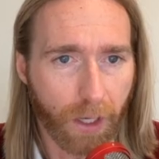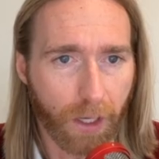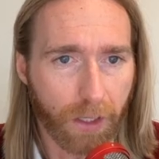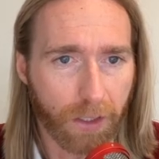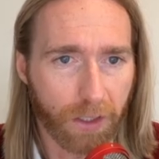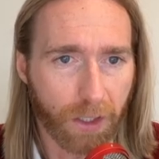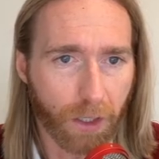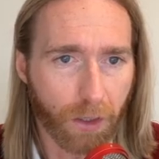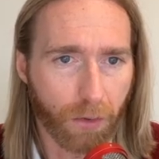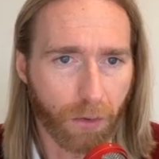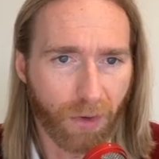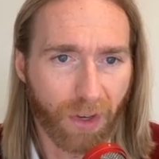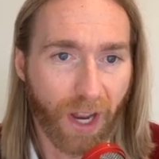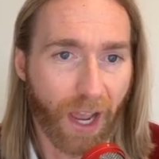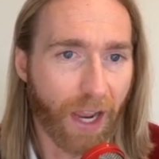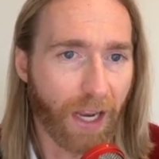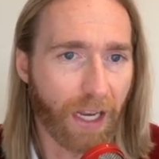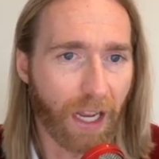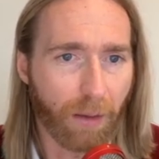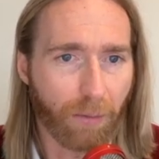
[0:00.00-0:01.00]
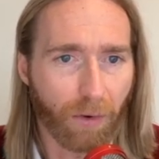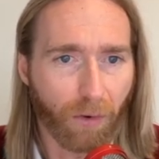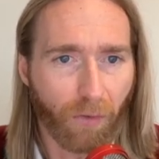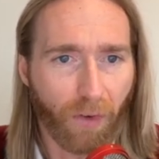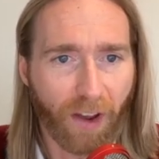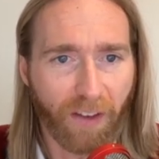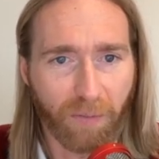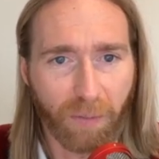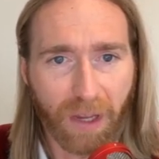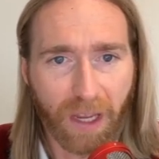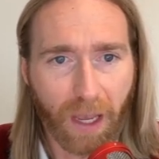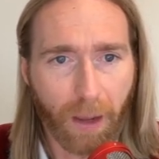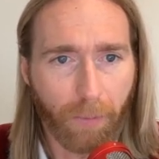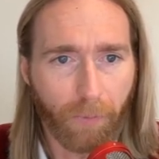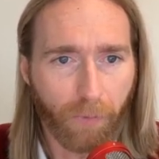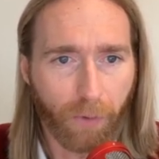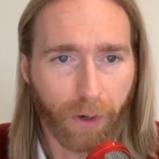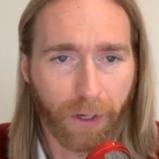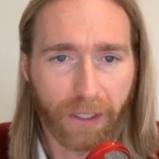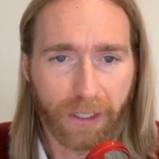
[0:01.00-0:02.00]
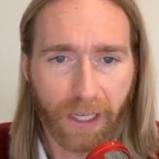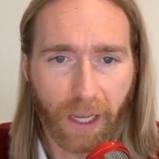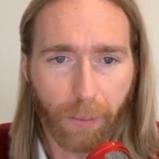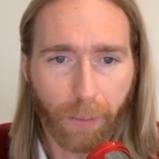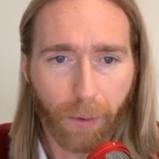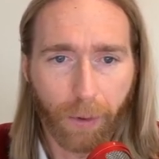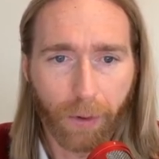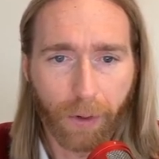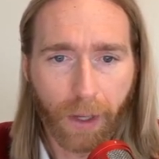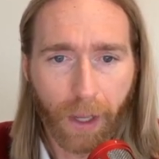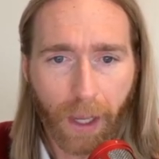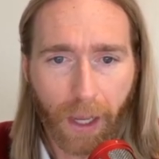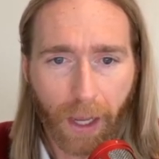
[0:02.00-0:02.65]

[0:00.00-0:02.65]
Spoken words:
So 9 a.m. to 5 p.m., for example,